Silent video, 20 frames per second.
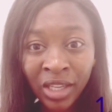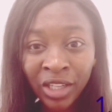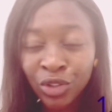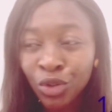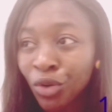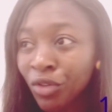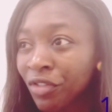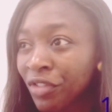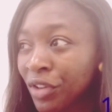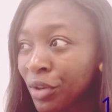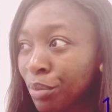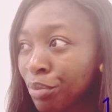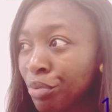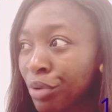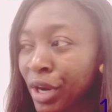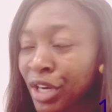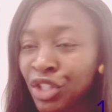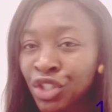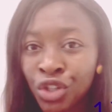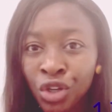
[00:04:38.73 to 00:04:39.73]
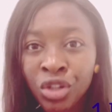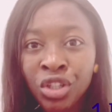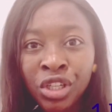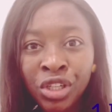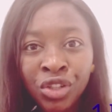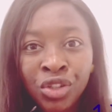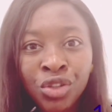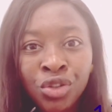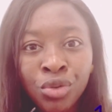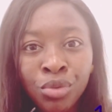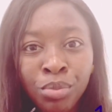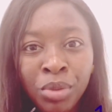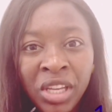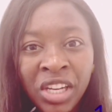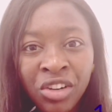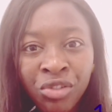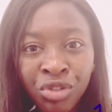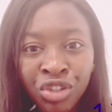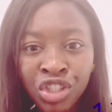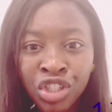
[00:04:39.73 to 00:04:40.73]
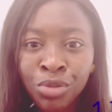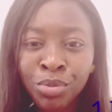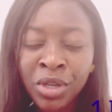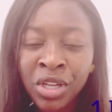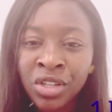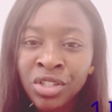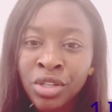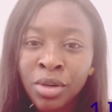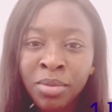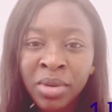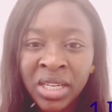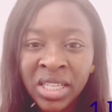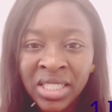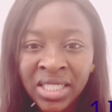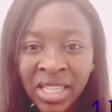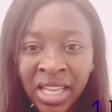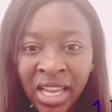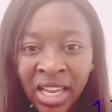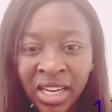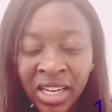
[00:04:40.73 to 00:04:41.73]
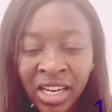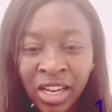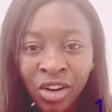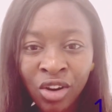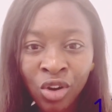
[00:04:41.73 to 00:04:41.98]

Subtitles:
Don't feel pressured into being in a relationship because somebody said,